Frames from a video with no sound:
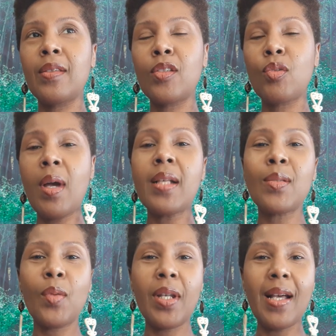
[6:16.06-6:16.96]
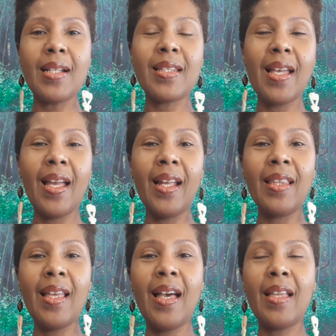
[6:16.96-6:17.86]
trust what I say
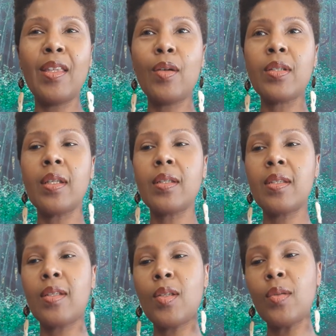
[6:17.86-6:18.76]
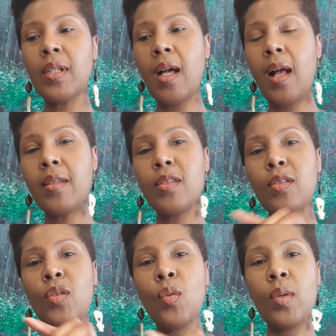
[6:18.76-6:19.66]
that there's a, a certain
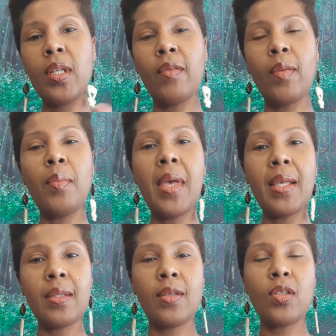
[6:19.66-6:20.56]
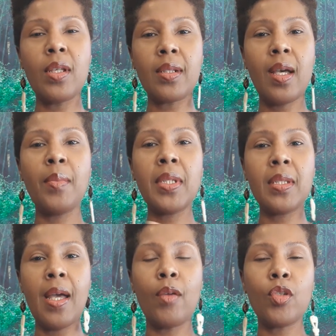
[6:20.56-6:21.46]
continuity of a message that's coming
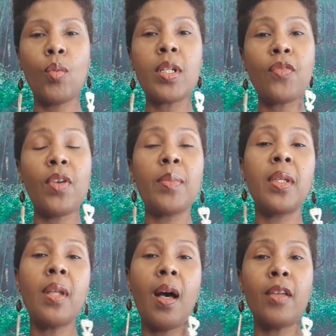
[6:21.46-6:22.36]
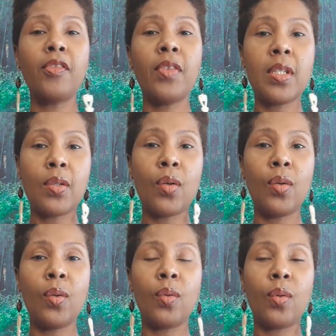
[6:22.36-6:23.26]
down to us from the non
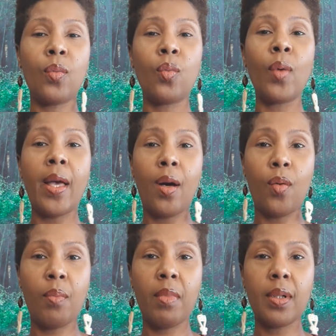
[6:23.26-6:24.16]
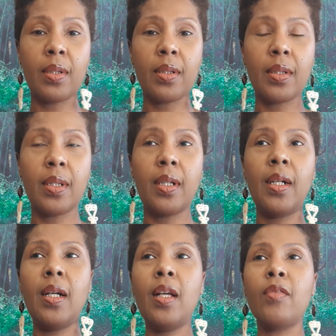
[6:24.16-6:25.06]
physical realm,
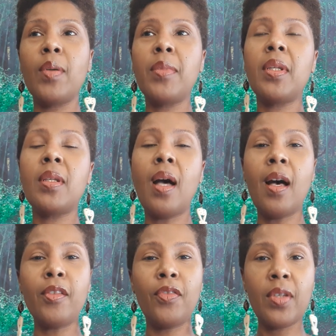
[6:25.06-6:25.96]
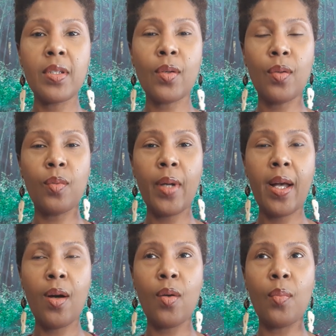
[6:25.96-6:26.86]
from the non physical
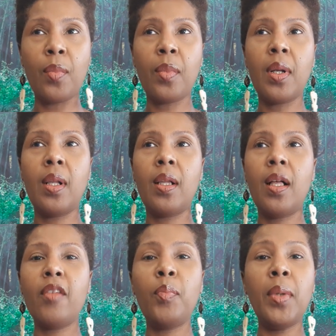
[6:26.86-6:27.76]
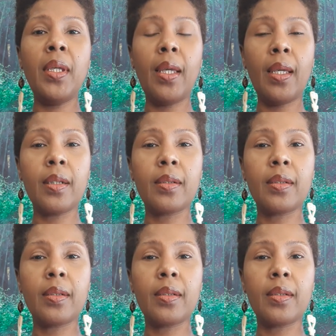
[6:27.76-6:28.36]
realm of being